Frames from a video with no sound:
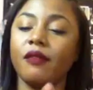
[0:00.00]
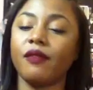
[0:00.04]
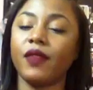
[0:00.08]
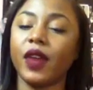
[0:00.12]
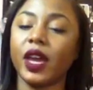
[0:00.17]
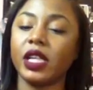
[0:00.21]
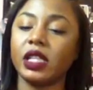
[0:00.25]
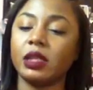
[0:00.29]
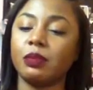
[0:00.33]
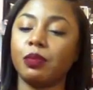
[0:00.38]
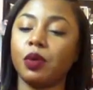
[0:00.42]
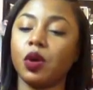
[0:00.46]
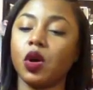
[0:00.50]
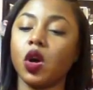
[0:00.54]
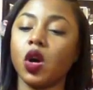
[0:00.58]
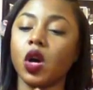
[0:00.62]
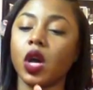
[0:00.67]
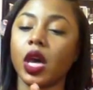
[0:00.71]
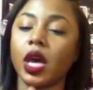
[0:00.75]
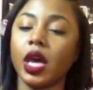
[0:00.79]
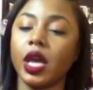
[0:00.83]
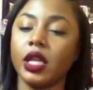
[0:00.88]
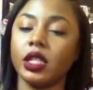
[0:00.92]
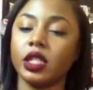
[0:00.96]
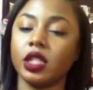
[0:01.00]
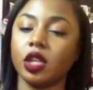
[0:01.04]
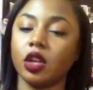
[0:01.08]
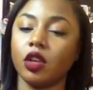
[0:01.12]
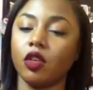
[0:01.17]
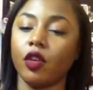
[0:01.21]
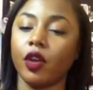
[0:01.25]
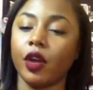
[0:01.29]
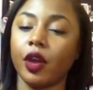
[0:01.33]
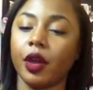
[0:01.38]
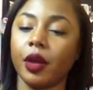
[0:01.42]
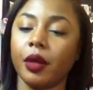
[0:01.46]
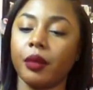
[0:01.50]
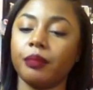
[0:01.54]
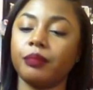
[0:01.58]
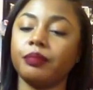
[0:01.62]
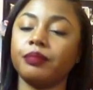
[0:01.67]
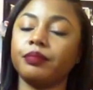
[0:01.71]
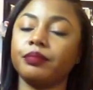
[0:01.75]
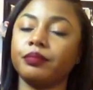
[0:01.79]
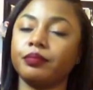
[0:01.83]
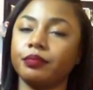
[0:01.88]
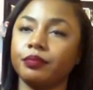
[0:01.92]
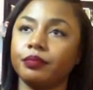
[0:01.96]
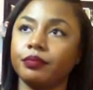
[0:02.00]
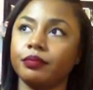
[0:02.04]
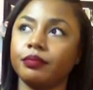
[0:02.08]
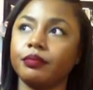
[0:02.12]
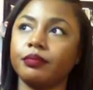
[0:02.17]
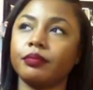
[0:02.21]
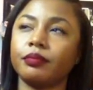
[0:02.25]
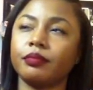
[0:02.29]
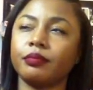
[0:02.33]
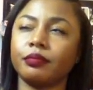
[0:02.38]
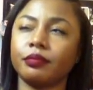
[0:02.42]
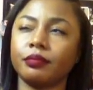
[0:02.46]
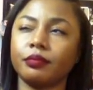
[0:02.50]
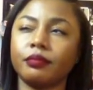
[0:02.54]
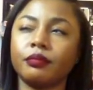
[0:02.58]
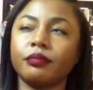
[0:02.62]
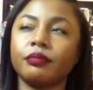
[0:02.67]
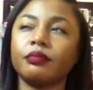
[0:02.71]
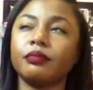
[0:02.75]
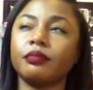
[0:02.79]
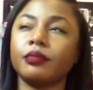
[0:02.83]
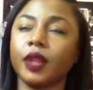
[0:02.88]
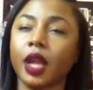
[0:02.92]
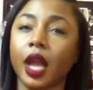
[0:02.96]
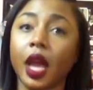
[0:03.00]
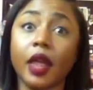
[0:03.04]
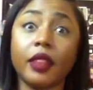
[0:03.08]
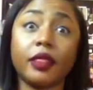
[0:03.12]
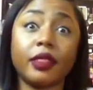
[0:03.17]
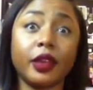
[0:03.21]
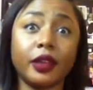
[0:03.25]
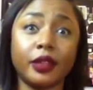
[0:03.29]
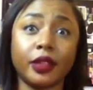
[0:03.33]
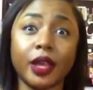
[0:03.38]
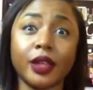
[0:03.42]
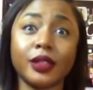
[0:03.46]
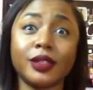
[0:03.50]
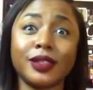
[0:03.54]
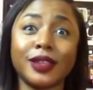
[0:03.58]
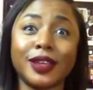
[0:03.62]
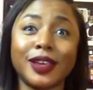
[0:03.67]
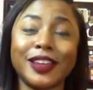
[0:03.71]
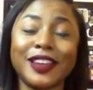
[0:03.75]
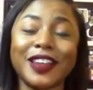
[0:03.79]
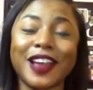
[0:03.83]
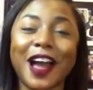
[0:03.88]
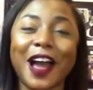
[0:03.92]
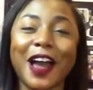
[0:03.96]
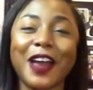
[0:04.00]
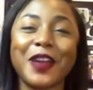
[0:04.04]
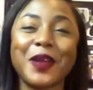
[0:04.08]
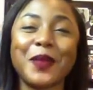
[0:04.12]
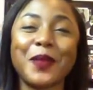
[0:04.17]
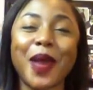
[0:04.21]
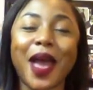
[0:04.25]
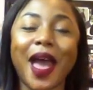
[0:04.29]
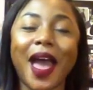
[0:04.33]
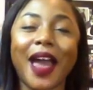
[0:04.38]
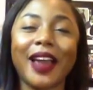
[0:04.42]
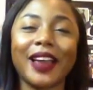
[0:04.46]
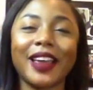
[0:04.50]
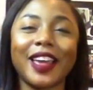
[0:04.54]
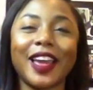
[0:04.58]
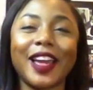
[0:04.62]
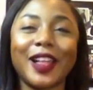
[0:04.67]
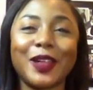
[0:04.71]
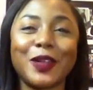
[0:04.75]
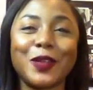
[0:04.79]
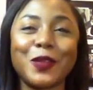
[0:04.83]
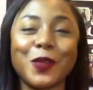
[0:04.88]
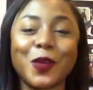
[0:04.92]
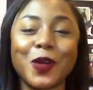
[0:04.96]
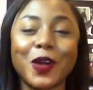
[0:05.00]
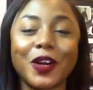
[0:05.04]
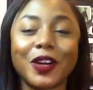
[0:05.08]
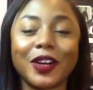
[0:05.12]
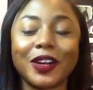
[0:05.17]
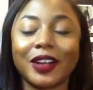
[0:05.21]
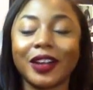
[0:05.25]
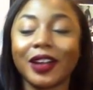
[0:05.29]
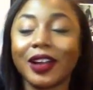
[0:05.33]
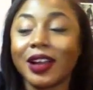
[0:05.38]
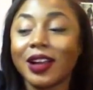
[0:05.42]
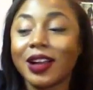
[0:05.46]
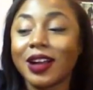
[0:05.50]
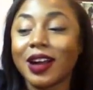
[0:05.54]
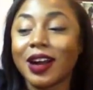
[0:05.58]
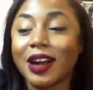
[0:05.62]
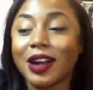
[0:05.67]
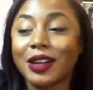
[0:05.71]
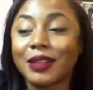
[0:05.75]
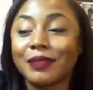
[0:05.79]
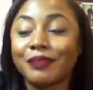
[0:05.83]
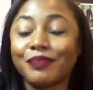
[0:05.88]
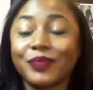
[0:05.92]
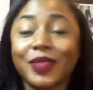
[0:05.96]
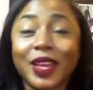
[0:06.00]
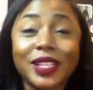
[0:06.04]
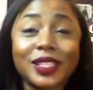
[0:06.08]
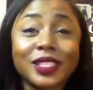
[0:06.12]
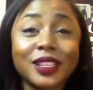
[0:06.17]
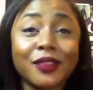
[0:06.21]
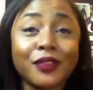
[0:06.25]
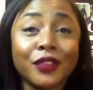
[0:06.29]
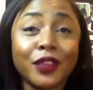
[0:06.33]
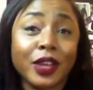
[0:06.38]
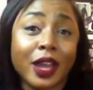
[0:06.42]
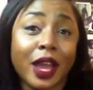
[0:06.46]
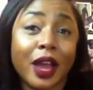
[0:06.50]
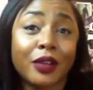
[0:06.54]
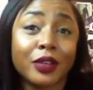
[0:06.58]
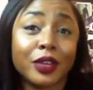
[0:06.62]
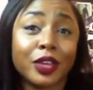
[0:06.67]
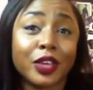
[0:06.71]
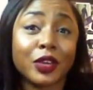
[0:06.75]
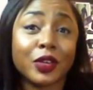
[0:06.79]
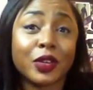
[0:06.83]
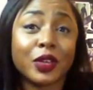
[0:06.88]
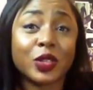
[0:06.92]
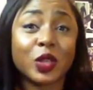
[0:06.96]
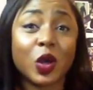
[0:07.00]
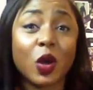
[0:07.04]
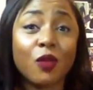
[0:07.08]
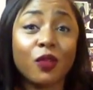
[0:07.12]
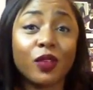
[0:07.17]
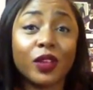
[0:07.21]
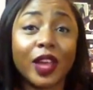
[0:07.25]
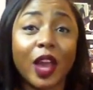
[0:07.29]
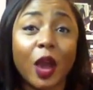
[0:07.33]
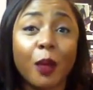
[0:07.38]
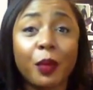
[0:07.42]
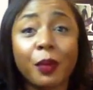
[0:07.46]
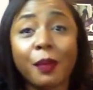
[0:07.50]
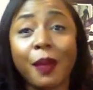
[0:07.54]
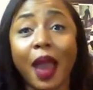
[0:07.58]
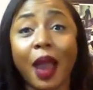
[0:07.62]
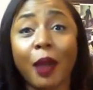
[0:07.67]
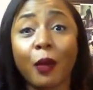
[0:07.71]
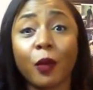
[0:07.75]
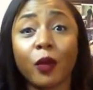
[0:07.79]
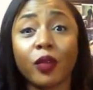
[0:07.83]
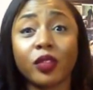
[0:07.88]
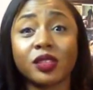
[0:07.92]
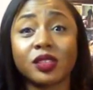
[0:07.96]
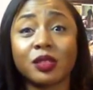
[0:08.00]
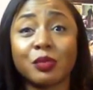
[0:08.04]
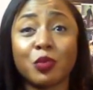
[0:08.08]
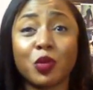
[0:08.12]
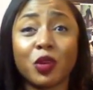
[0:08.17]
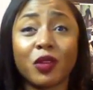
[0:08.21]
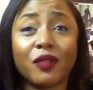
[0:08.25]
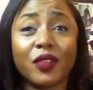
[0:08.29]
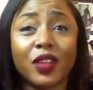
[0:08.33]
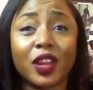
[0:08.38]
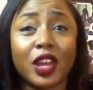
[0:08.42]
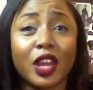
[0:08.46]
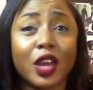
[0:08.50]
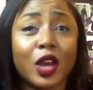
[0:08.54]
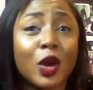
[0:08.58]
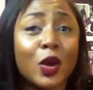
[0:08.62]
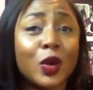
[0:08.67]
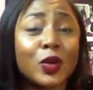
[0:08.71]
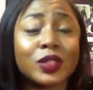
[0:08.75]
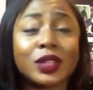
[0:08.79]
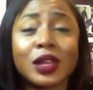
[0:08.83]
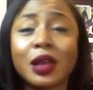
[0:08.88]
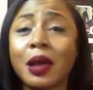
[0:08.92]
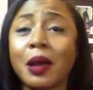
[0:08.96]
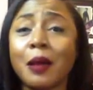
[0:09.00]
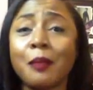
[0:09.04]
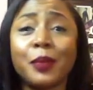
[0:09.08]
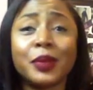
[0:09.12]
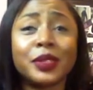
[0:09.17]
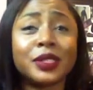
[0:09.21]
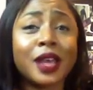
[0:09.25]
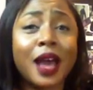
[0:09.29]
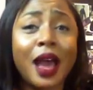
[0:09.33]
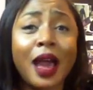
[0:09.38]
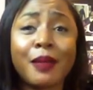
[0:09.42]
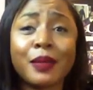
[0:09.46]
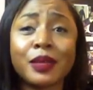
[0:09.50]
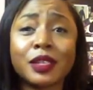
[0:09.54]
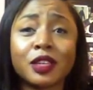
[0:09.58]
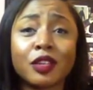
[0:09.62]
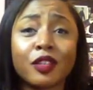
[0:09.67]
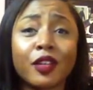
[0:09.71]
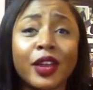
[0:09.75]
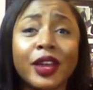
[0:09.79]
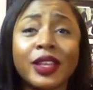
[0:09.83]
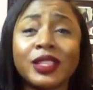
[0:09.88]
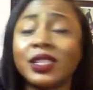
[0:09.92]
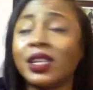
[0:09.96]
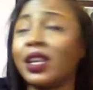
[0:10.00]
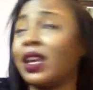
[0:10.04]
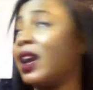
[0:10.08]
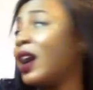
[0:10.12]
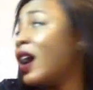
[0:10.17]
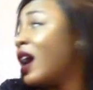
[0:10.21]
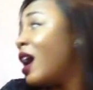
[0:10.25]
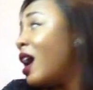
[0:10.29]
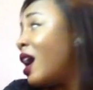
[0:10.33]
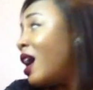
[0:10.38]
Facebook, Instagram, I think that's it. I am at Kayla Walker. That's it for now, cuties. Hopefully I'll be back with some more videos, but time is crazy.